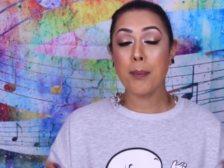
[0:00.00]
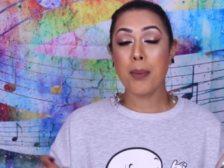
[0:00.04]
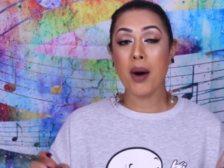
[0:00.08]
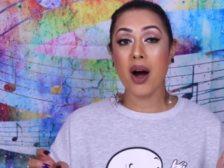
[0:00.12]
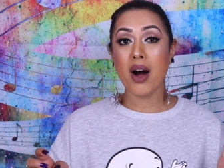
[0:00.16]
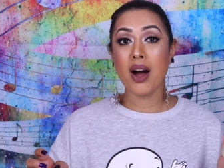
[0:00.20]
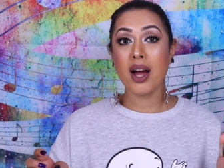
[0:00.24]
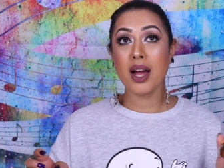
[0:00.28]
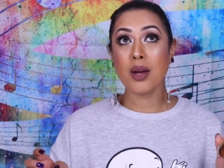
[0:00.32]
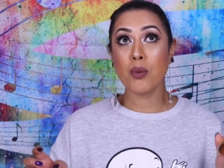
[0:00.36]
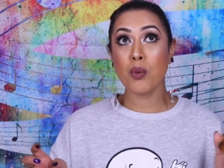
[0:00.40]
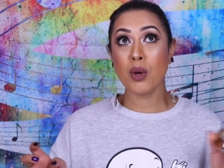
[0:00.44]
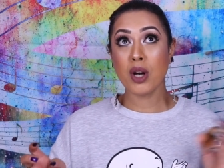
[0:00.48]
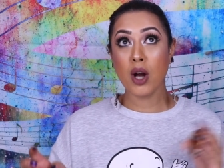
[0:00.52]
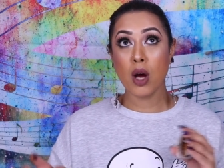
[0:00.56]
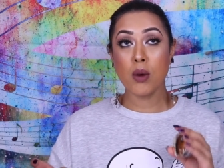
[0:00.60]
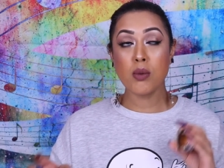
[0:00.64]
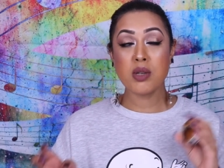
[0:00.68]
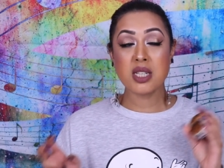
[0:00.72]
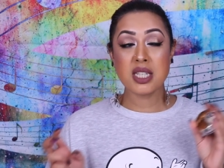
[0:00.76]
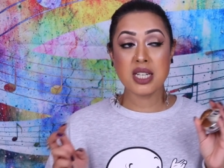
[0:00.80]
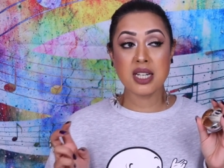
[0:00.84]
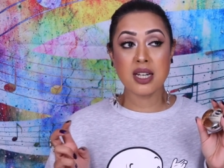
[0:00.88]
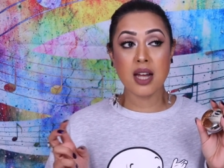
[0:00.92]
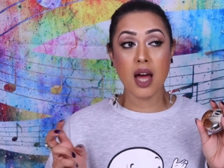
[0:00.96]
but I when I
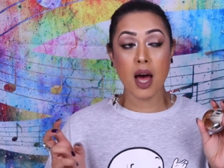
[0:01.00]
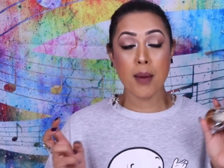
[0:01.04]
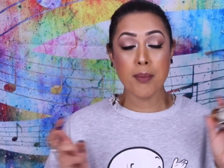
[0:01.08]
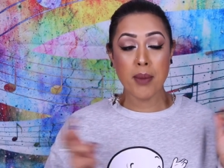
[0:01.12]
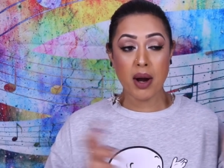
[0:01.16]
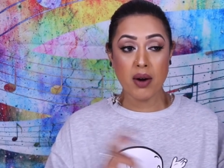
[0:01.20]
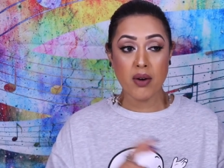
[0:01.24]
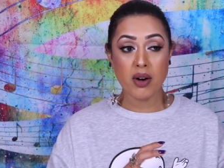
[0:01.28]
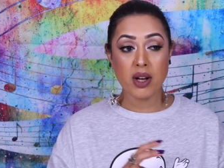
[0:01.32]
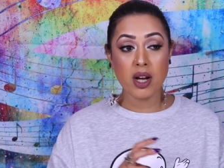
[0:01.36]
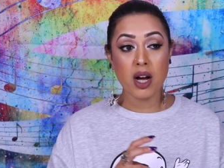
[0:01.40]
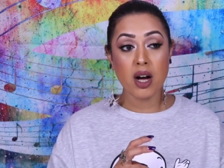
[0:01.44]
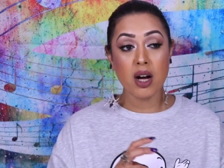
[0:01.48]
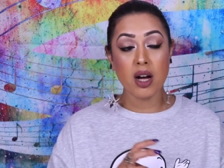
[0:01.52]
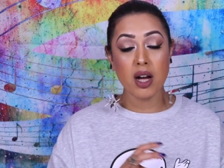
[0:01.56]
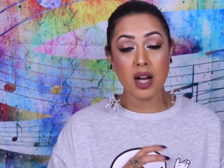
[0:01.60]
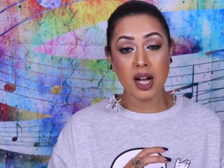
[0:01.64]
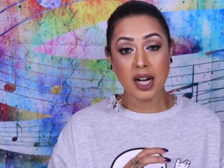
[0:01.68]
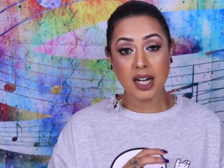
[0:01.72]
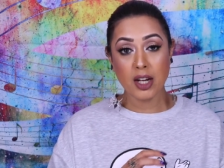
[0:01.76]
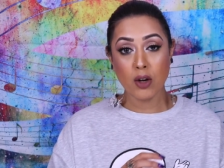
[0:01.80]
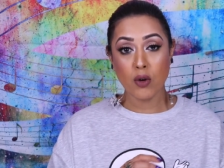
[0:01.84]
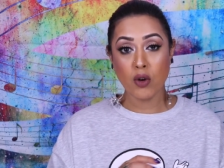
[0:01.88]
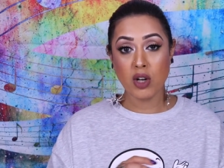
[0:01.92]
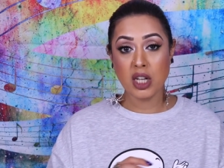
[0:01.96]
was in America
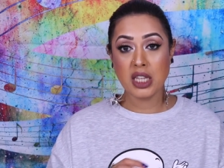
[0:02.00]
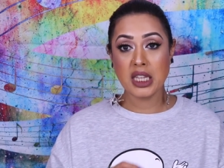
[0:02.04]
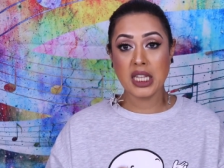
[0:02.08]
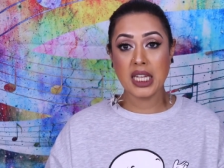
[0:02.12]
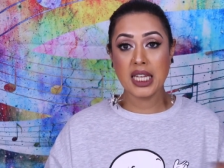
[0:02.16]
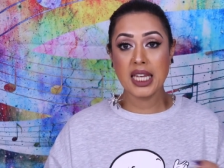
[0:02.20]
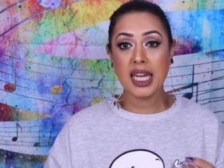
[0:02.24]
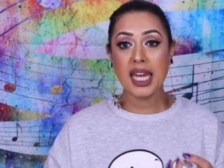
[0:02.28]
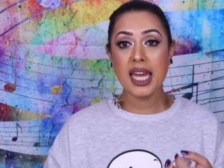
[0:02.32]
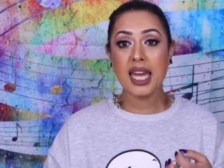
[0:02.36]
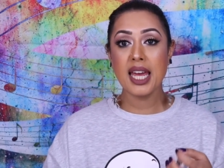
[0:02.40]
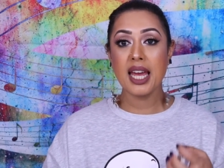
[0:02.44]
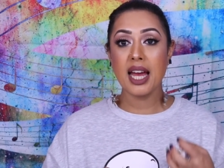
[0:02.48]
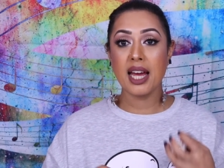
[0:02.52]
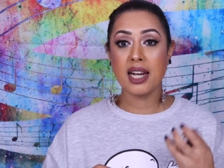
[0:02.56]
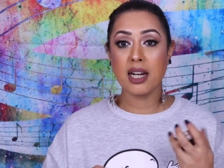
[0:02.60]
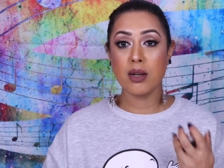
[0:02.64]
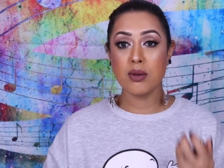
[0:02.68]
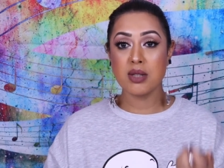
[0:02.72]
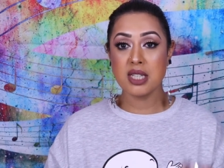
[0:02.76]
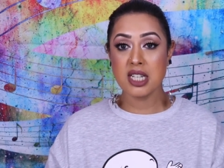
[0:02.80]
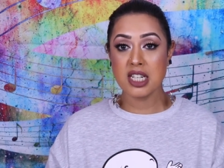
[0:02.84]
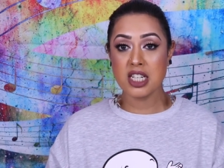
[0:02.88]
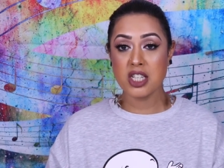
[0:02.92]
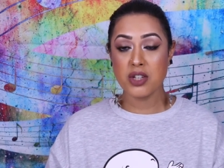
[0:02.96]
earlier on in the year and I
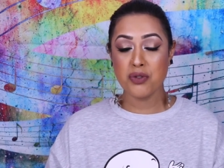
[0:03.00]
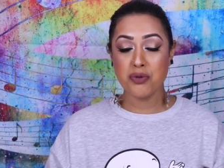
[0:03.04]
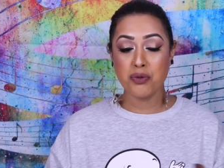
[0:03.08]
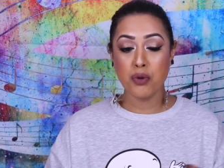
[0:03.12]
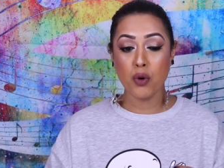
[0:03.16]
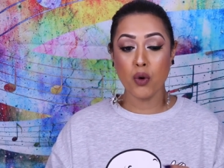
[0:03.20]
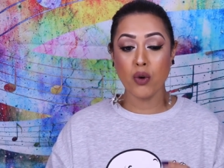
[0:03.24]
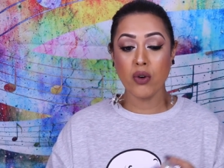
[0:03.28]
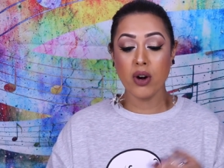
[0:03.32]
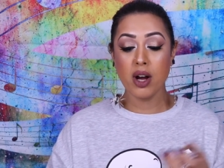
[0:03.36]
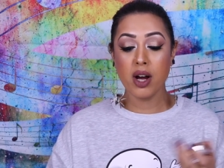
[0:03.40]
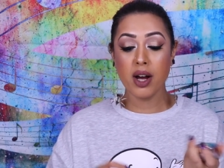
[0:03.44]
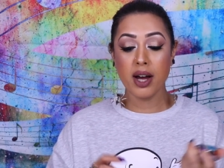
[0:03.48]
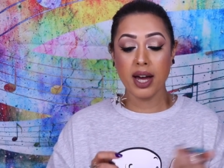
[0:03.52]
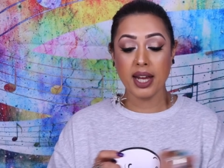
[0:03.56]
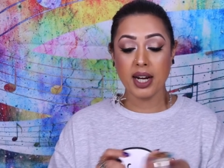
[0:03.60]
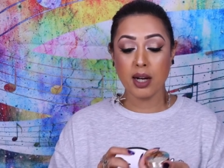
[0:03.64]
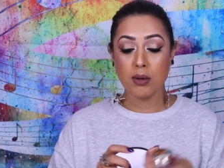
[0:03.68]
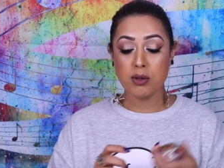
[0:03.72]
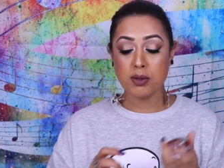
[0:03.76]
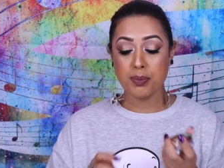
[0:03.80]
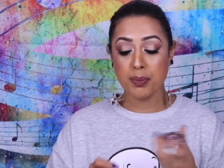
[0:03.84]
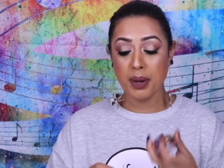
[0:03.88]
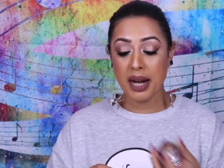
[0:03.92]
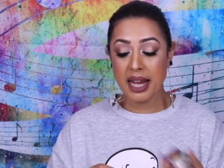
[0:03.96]
was in Sephora and I
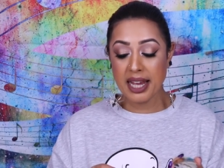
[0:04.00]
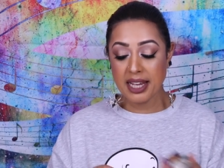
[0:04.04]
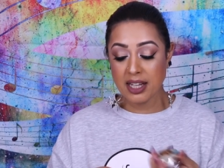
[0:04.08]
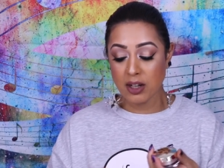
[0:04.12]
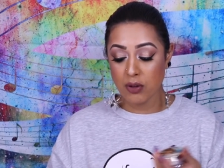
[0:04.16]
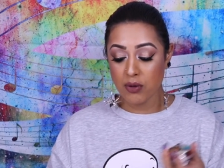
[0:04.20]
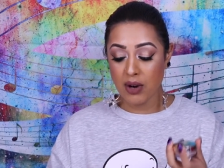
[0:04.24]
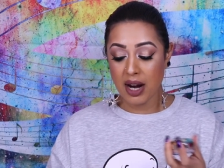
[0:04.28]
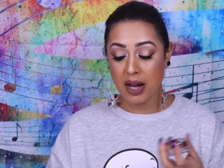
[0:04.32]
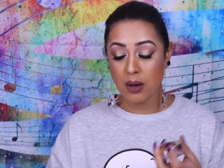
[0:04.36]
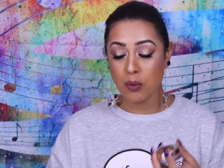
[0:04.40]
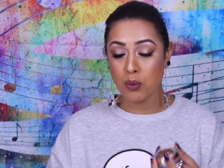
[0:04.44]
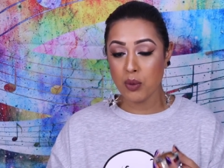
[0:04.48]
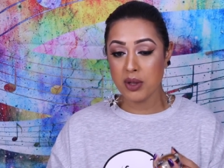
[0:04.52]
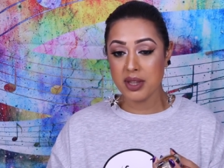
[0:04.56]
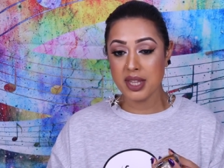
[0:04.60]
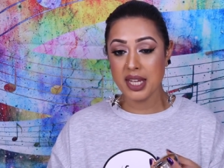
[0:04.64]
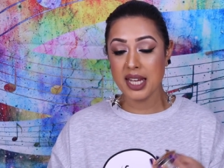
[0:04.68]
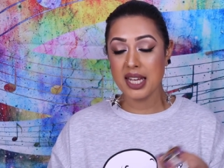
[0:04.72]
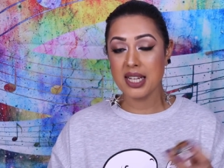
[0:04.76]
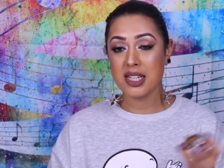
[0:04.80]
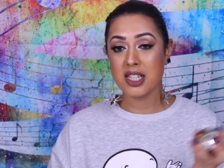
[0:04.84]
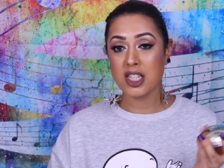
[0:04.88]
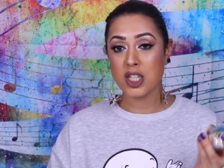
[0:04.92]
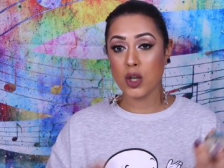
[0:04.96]
was playing around with
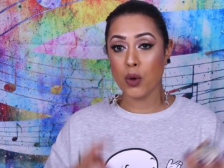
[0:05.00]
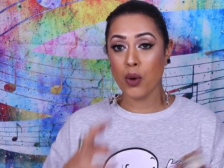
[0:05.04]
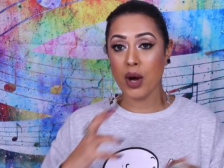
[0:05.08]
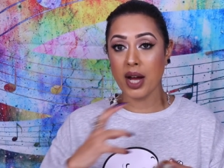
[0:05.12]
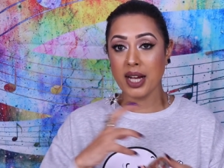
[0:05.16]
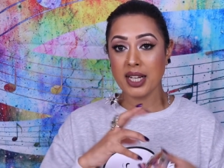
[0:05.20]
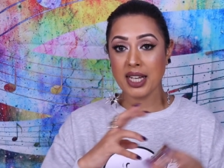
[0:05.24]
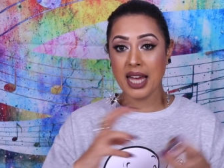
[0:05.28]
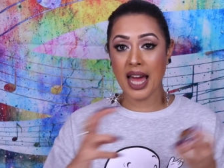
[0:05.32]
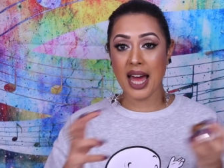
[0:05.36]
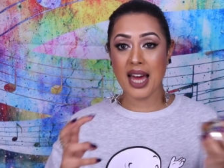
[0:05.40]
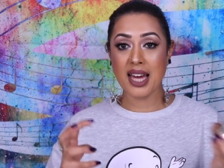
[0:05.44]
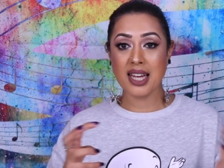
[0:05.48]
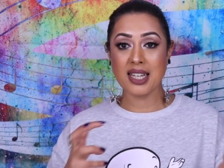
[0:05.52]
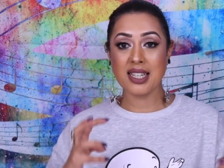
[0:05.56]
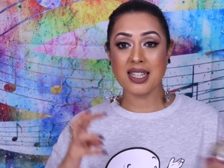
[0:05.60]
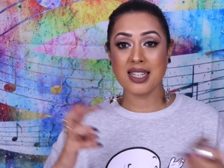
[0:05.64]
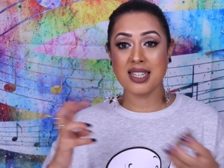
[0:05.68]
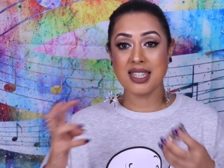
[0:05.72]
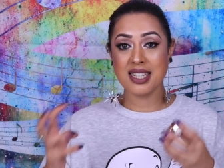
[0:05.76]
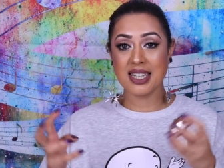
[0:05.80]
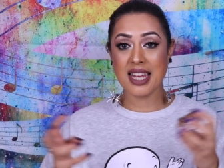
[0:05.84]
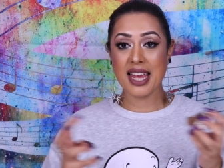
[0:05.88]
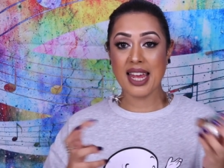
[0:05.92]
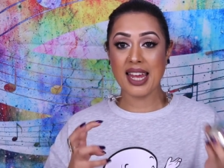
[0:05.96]
it so I can
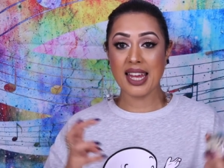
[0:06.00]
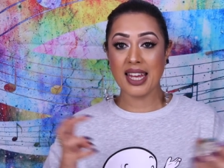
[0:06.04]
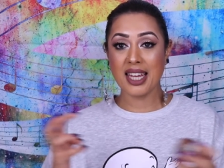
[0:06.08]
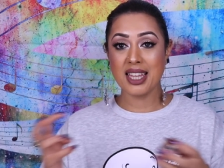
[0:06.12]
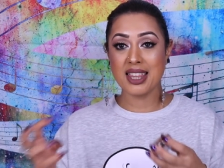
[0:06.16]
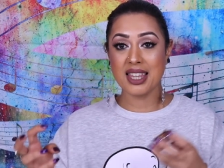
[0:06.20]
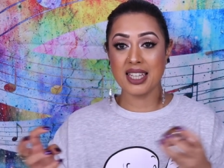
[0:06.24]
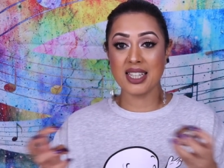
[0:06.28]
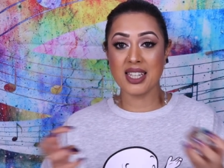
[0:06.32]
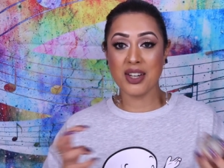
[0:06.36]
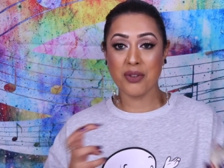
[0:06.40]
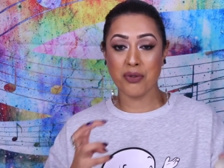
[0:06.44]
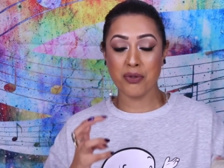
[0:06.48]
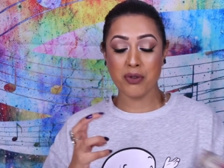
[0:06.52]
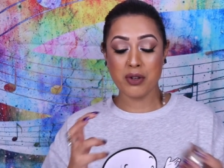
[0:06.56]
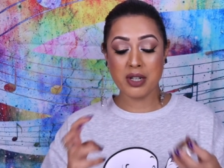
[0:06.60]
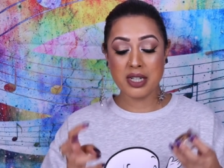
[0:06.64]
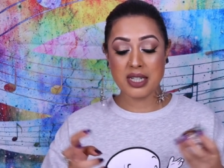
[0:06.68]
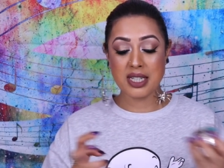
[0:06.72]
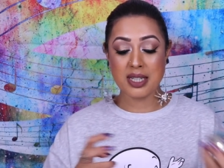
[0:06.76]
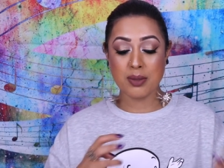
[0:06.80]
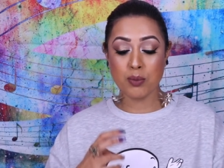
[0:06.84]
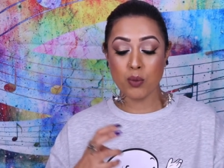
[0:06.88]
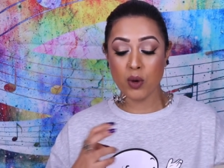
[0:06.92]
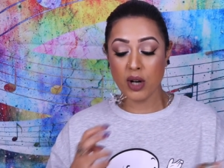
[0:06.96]
say the
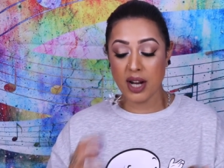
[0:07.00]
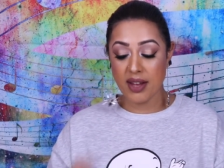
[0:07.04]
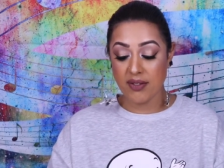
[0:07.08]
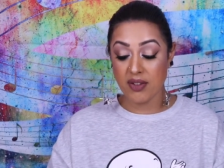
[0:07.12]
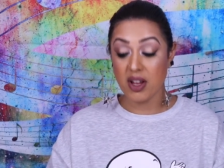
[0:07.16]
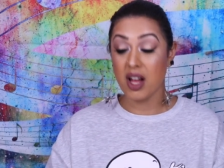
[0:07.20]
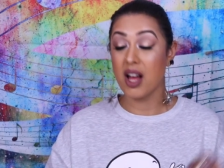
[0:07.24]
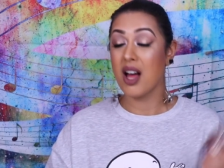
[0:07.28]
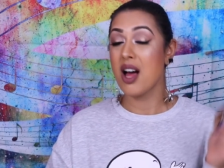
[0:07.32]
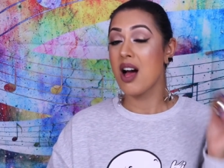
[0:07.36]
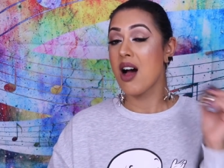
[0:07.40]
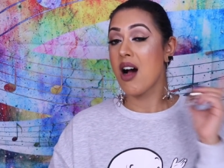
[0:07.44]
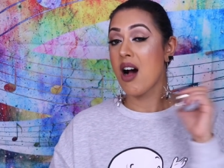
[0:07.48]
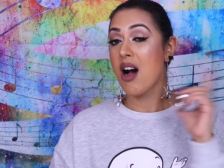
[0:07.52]
difference and whatever.